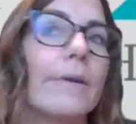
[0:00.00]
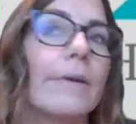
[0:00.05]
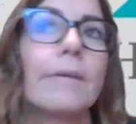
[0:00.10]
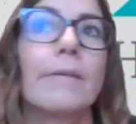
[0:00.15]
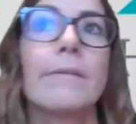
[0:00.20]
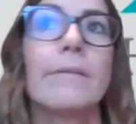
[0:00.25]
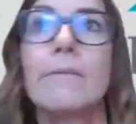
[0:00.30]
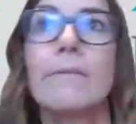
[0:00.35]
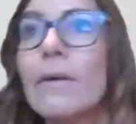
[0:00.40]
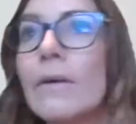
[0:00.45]

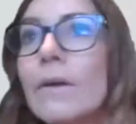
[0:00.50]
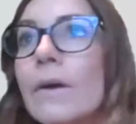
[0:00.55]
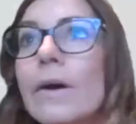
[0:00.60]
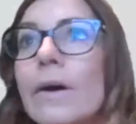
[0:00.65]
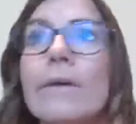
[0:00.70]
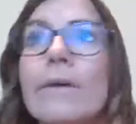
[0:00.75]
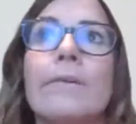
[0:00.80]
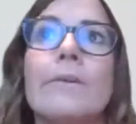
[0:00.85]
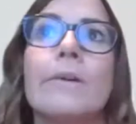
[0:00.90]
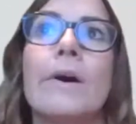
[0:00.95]
and
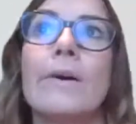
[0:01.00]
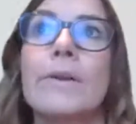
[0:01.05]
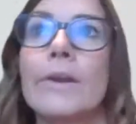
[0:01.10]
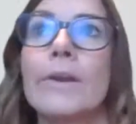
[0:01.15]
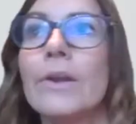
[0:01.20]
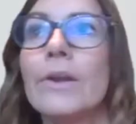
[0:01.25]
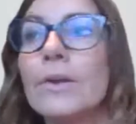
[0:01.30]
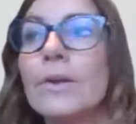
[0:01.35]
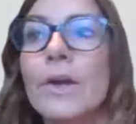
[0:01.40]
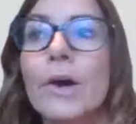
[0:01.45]

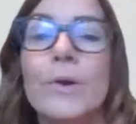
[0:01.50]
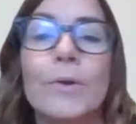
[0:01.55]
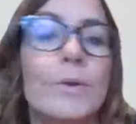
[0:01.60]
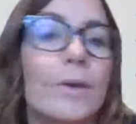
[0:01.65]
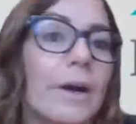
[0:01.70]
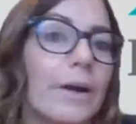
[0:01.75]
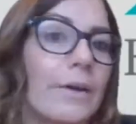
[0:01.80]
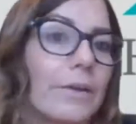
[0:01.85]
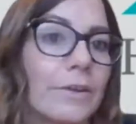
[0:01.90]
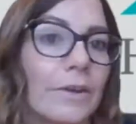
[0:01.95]
known,
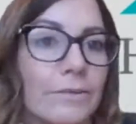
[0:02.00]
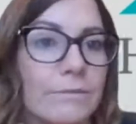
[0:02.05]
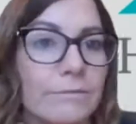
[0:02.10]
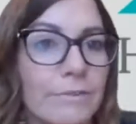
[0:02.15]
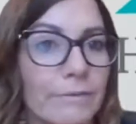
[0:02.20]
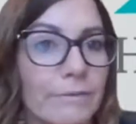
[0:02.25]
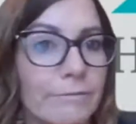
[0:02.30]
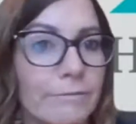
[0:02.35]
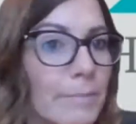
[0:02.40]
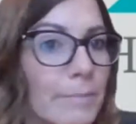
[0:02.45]

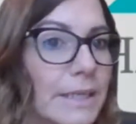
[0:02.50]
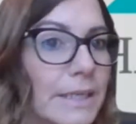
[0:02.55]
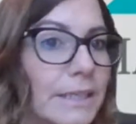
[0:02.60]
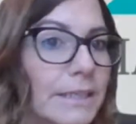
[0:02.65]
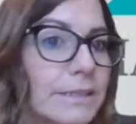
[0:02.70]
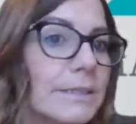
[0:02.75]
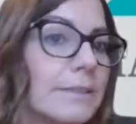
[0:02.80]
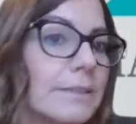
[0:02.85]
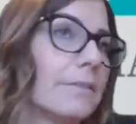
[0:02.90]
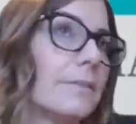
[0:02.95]
unknown
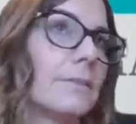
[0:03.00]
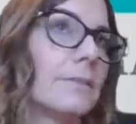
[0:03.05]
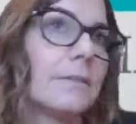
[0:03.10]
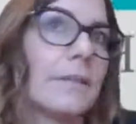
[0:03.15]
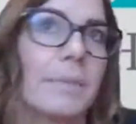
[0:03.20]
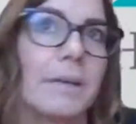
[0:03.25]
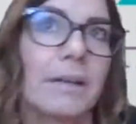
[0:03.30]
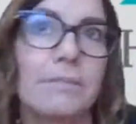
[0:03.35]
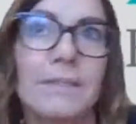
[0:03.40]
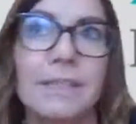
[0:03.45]
vulnerabilities,
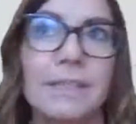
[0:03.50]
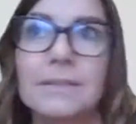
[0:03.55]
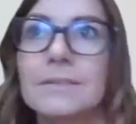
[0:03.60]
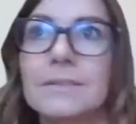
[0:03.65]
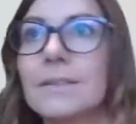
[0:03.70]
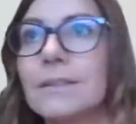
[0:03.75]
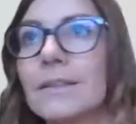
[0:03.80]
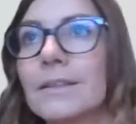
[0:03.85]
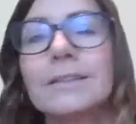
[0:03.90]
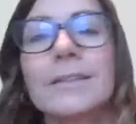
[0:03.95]
systemic
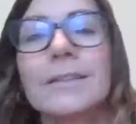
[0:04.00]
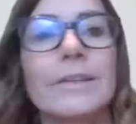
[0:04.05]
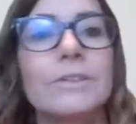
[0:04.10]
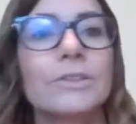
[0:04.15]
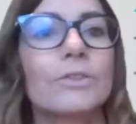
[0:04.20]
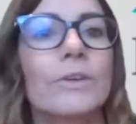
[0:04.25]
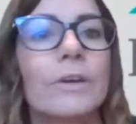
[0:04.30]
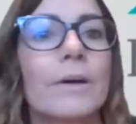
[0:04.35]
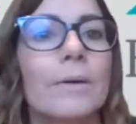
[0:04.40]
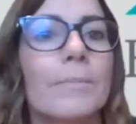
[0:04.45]
risk,
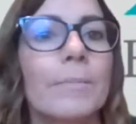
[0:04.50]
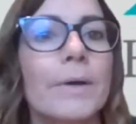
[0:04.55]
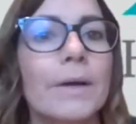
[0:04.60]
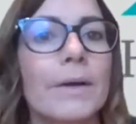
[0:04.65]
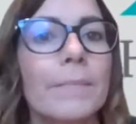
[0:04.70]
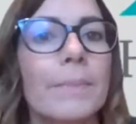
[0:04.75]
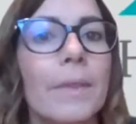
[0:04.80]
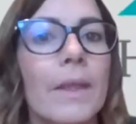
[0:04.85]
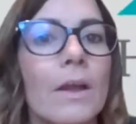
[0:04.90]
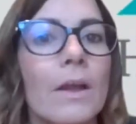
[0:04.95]
etc.
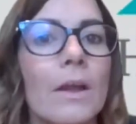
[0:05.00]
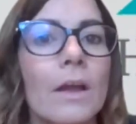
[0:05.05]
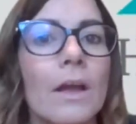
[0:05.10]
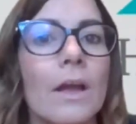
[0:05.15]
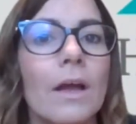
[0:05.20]
But